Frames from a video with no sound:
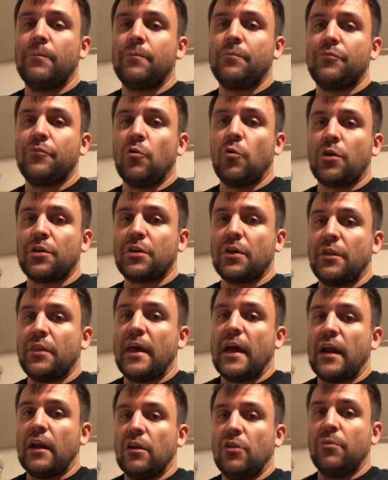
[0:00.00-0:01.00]
worked on that
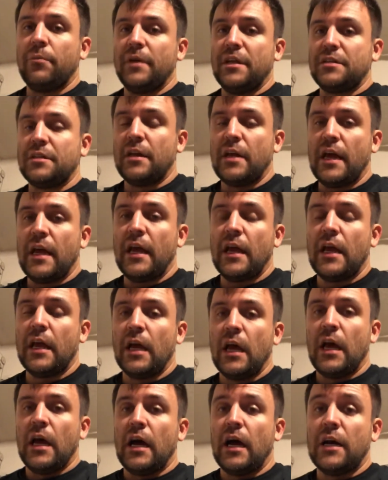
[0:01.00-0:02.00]
a little bit today.
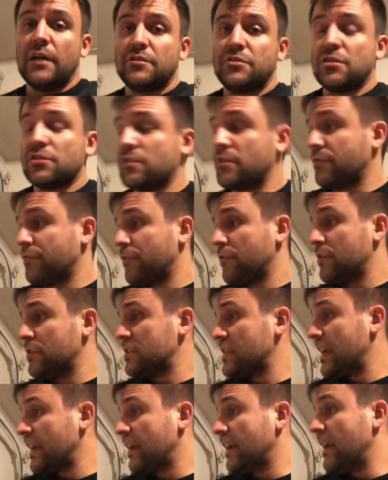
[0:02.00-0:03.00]
Just for the
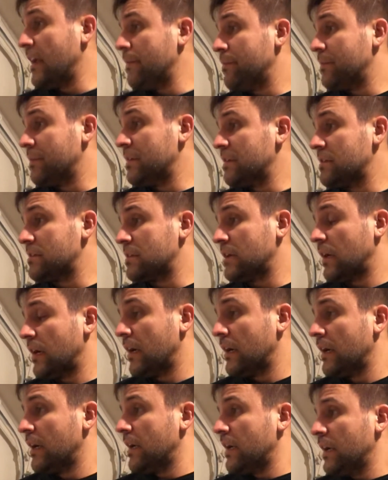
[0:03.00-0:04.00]
sake of keeping these
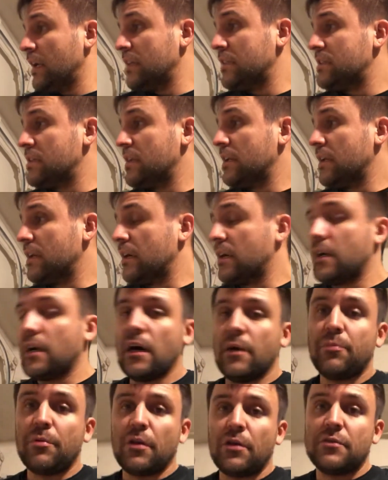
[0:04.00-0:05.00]
easy to
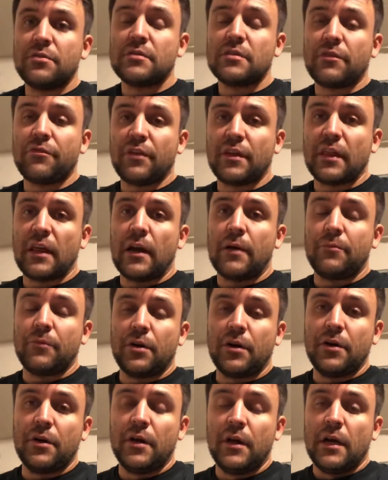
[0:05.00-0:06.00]
upload and stuff like that, I'm
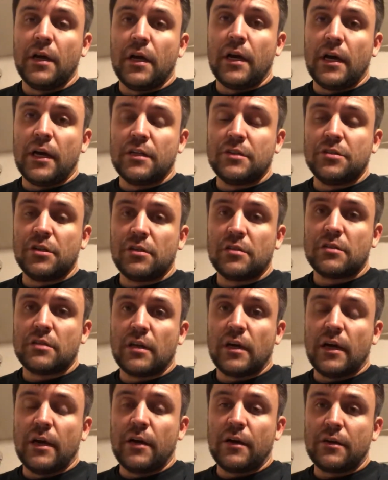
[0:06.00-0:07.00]
gonna just
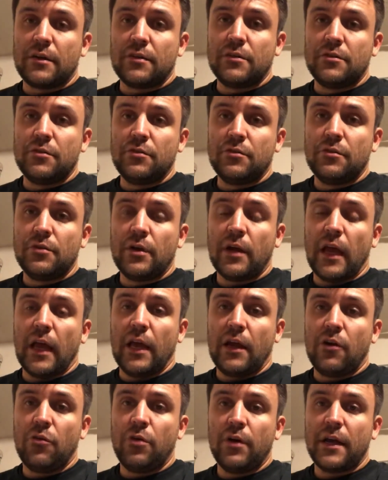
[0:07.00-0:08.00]
do a
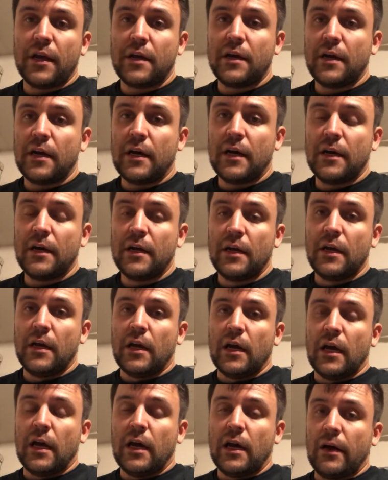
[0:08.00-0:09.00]
quick
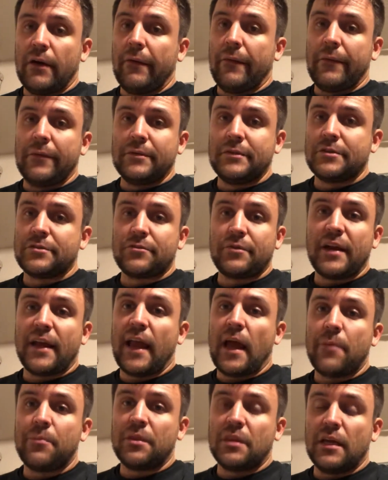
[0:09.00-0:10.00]
just
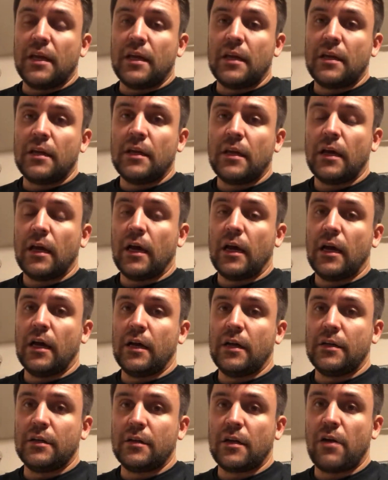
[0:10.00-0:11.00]
recap at the end
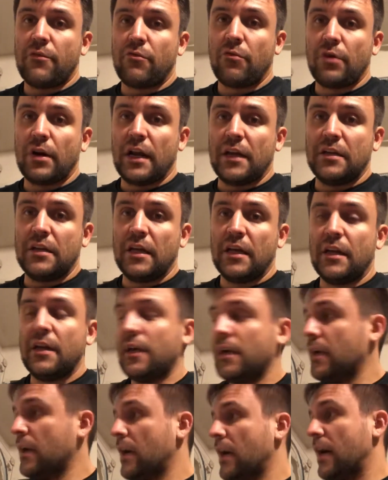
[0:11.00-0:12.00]
and cover what I did.
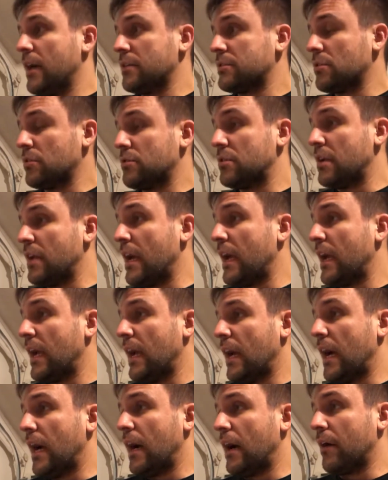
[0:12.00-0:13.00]
So today,
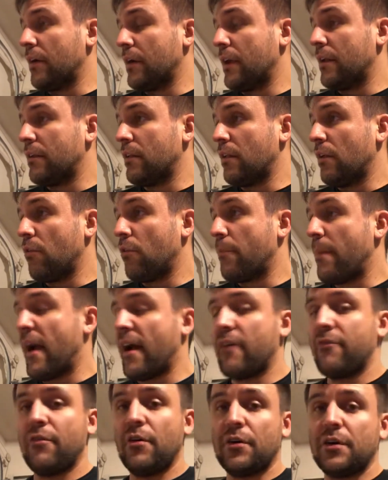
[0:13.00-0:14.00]
again, lower
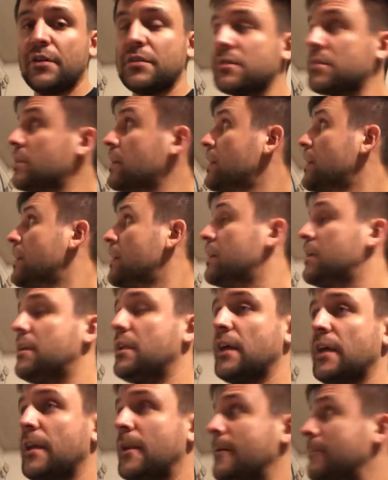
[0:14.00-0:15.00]
back focus,
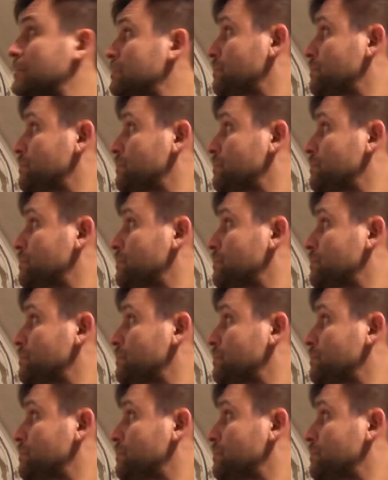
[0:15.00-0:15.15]
did